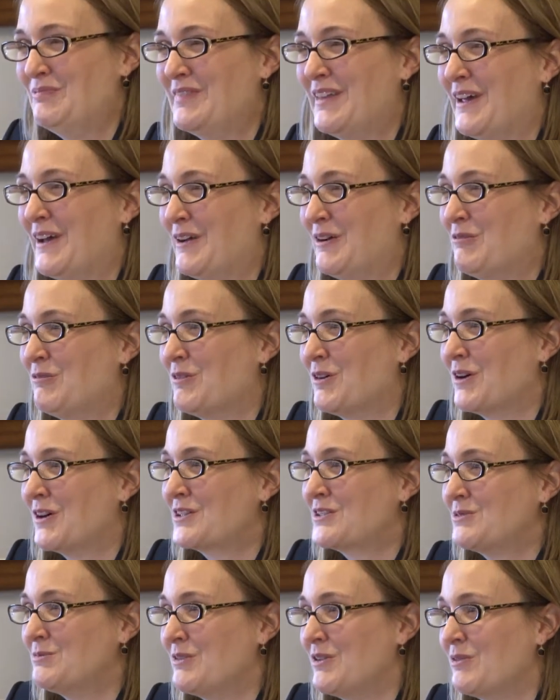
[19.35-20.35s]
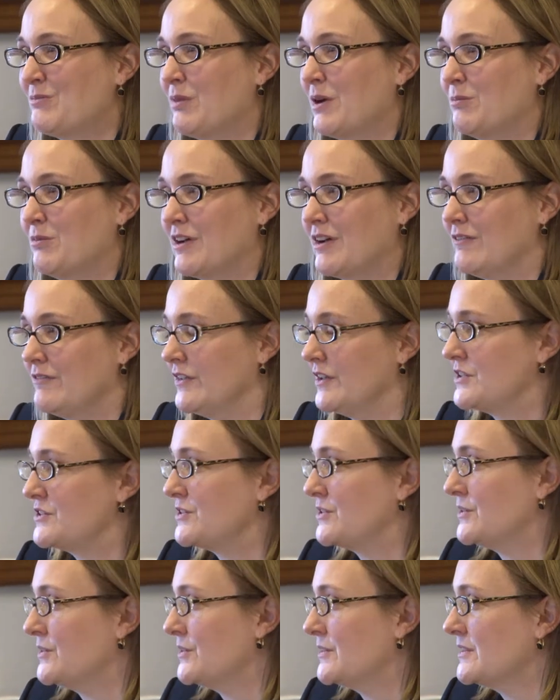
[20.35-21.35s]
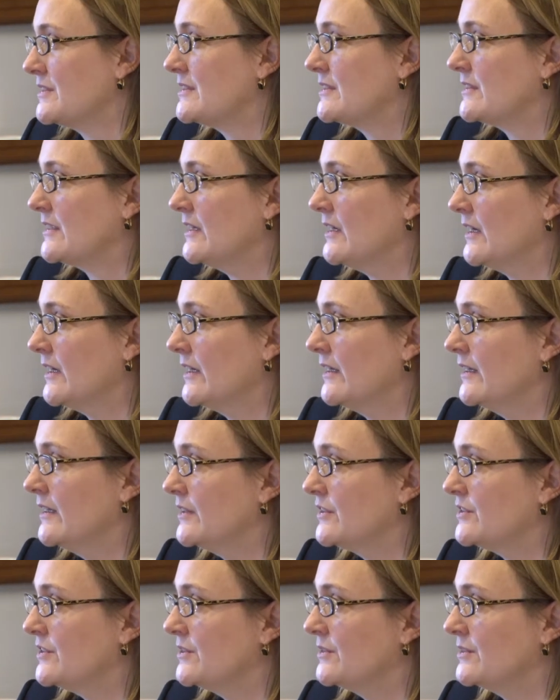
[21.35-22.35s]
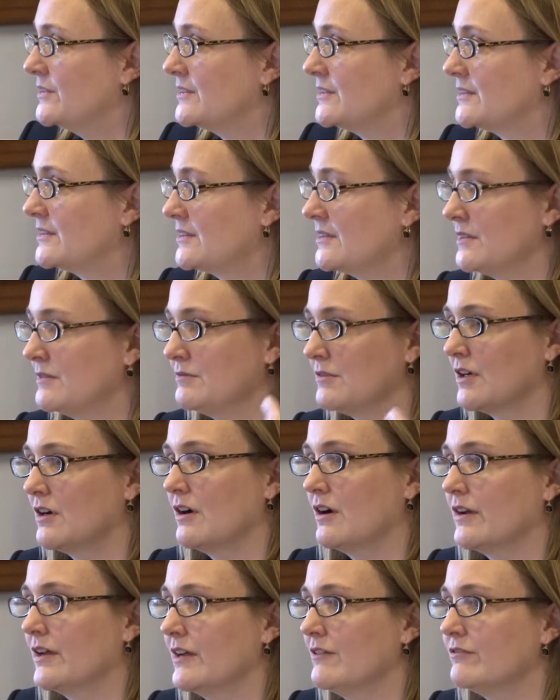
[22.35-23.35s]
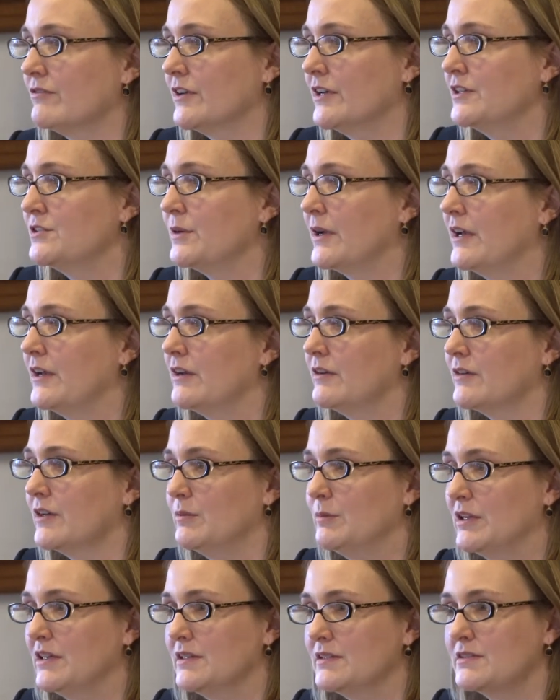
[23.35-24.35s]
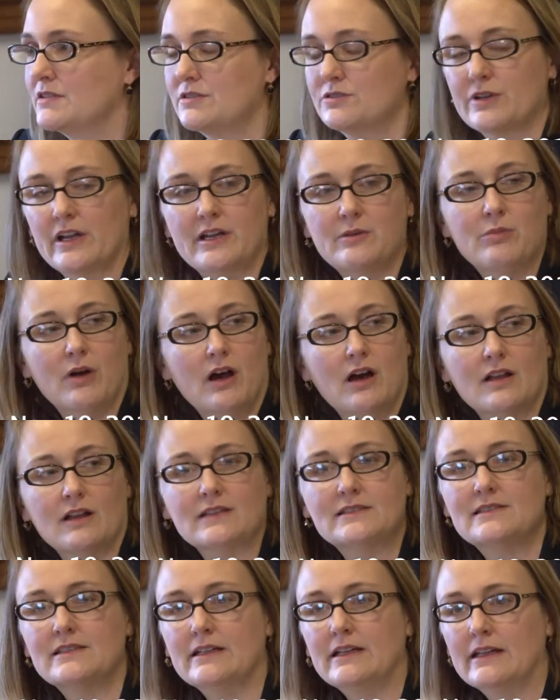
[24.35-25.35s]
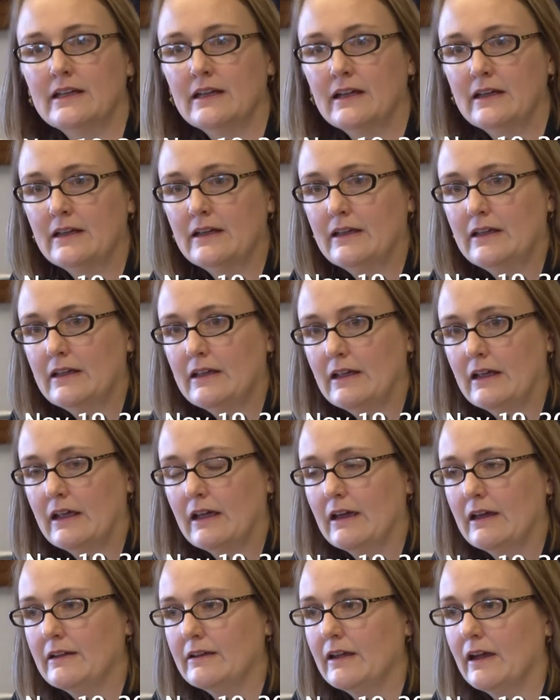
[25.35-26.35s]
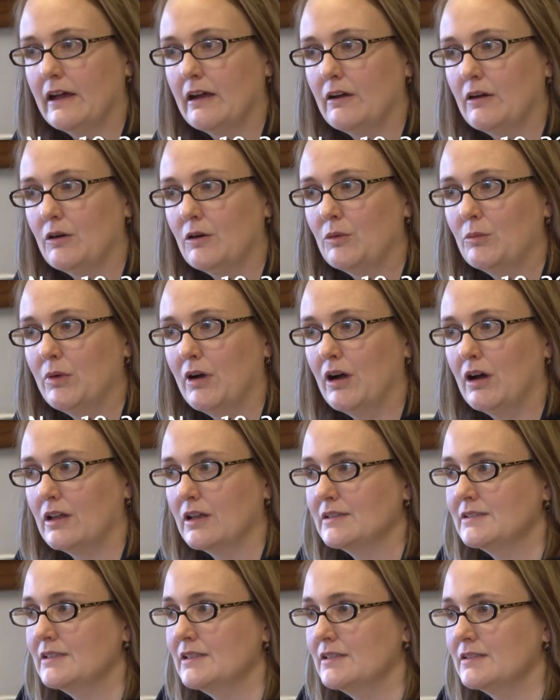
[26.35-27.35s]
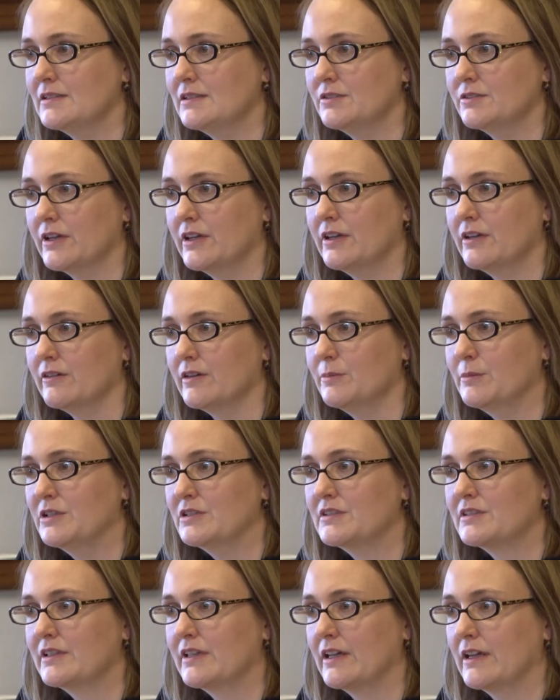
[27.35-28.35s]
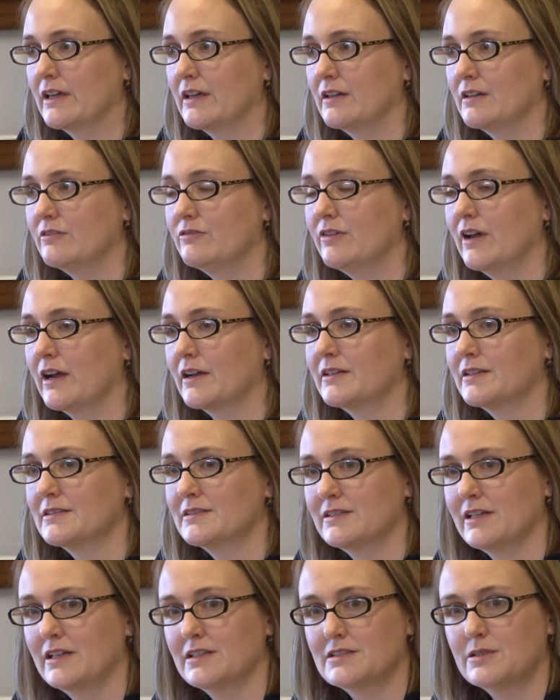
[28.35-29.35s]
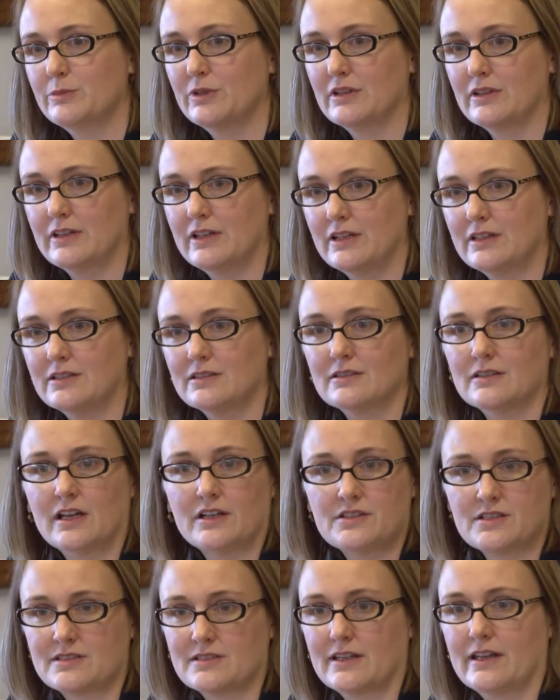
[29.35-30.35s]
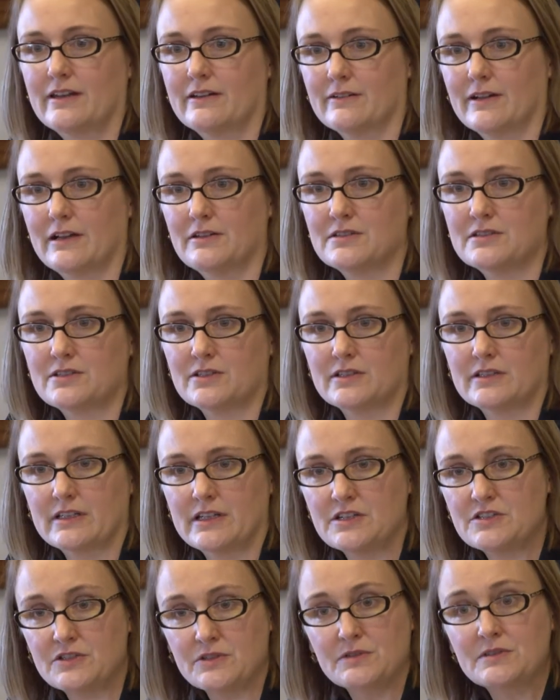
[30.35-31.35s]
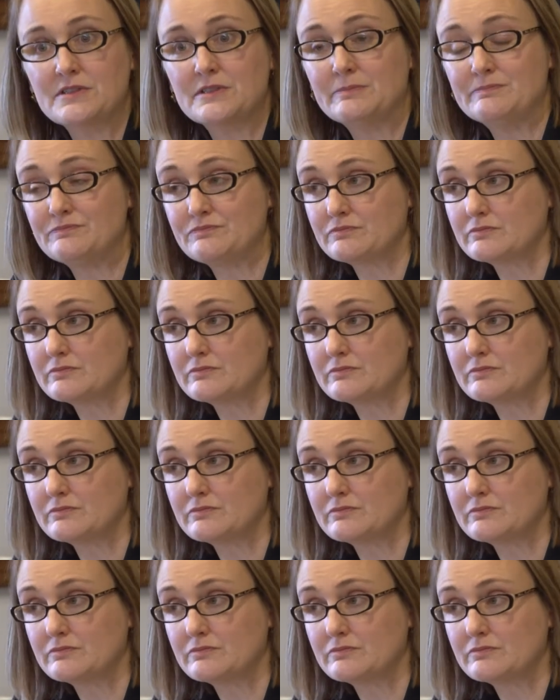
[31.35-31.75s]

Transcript: that works with public officials on issues regarding free trade agreements, trade policy, and how policies and trade agreements can affect a state's ability to legislate around certain issues.